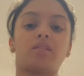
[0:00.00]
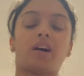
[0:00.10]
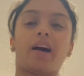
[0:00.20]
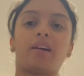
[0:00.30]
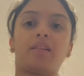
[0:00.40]

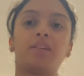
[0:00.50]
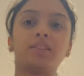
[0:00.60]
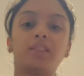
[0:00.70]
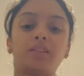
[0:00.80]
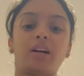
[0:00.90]
I
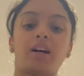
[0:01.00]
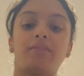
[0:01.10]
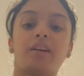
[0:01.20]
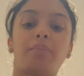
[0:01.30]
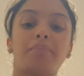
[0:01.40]
also have
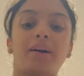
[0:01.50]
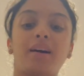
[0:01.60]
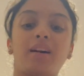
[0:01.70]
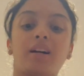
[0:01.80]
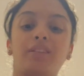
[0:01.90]
a
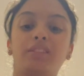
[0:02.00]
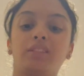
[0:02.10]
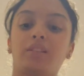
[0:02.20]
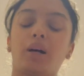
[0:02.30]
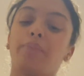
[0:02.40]
bag of
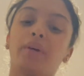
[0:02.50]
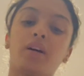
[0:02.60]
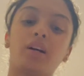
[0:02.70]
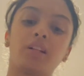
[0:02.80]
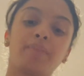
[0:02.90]
scrap
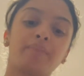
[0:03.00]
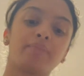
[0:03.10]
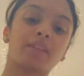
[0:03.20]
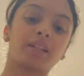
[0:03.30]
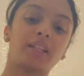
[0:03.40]
yarn.
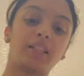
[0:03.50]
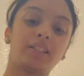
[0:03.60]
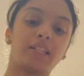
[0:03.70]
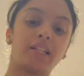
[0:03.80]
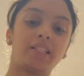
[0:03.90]
That's
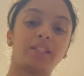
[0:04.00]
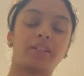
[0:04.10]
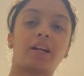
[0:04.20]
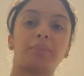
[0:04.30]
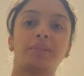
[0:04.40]
tiny
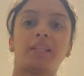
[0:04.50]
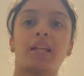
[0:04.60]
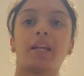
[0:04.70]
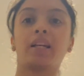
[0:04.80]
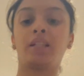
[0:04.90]
scraps that
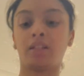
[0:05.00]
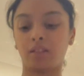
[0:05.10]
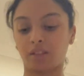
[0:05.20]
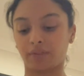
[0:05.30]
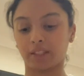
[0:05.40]
I can
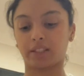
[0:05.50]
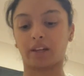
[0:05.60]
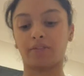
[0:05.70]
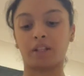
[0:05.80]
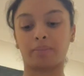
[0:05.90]
use for
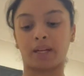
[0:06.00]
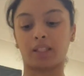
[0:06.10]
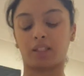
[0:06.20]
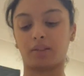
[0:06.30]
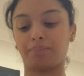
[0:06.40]
stuffing my
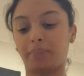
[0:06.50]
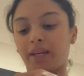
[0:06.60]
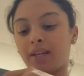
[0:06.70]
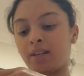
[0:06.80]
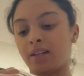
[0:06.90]
little
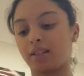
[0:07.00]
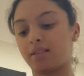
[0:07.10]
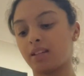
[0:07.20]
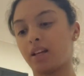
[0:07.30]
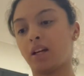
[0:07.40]
pigs,
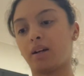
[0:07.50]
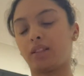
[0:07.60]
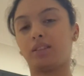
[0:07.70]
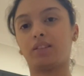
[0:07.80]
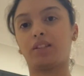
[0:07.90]

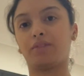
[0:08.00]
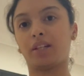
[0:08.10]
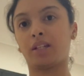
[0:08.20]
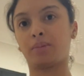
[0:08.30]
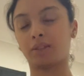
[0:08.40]
little stuffed
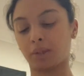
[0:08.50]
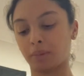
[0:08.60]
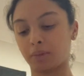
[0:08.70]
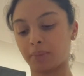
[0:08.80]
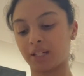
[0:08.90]
animals.
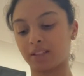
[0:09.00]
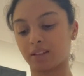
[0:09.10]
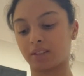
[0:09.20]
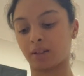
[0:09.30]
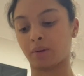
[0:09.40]
Those pigs are
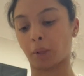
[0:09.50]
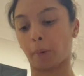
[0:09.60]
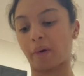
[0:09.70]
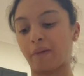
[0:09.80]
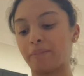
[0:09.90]
so
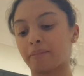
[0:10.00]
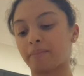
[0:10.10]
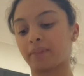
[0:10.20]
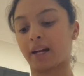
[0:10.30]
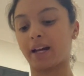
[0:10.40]
adorable.
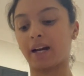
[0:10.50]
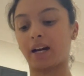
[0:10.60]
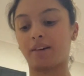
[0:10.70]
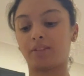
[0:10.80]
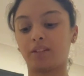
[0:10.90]
I
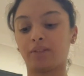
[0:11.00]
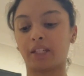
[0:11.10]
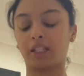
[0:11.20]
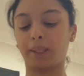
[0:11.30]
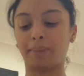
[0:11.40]
have one
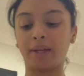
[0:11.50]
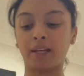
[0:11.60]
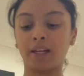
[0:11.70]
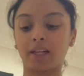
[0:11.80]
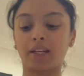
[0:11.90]
ready to
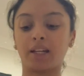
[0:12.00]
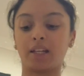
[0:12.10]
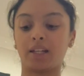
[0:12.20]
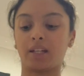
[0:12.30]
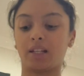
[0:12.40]
make,
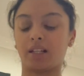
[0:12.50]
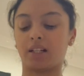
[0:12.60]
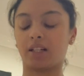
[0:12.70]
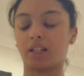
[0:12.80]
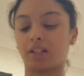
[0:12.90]

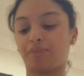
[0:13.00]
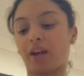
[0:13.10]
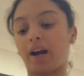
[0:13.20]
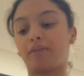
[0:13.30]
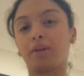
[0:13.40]
or I
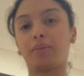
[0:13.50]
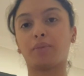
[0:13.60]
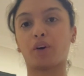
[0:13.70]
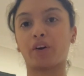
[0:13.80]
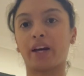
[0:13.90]
have one
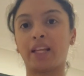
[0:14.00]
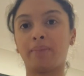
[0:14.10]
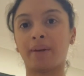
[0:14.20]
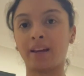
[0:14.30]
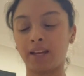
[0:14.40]
already
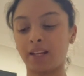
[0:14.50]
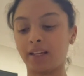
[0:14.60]
made.